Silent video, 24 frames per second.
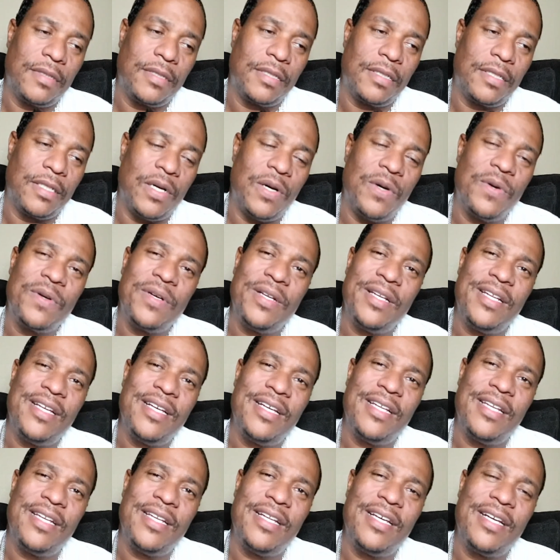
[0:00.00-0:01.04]

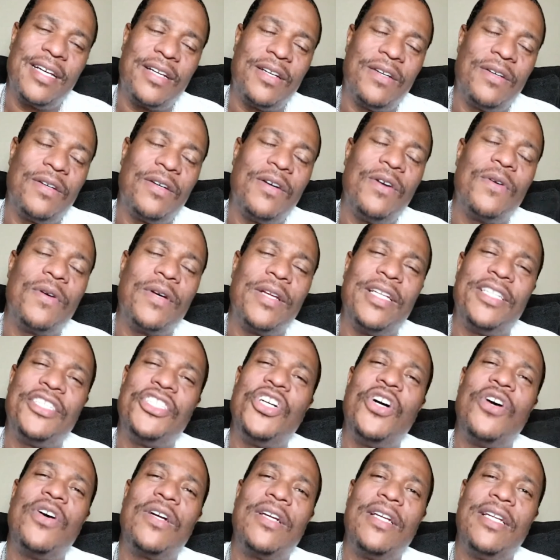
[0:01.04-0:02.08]
coconut
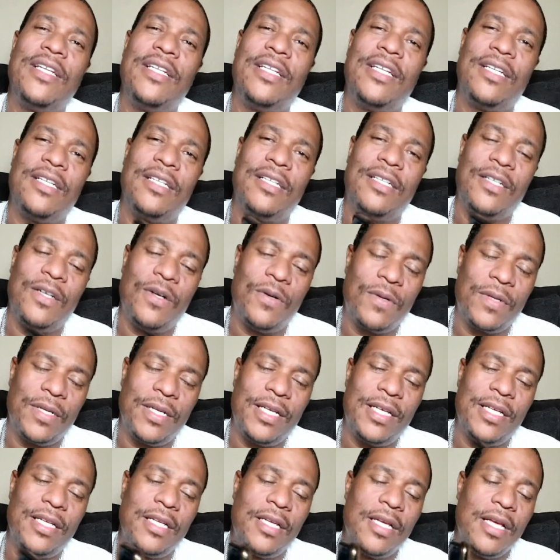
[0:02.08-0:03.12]
chocolate,
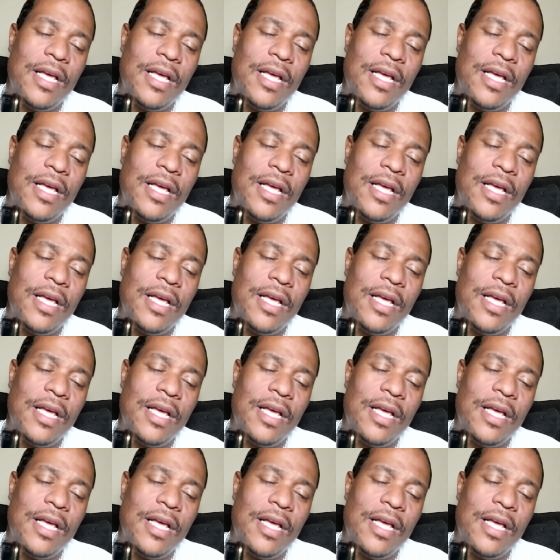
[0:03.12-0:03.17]
coconut.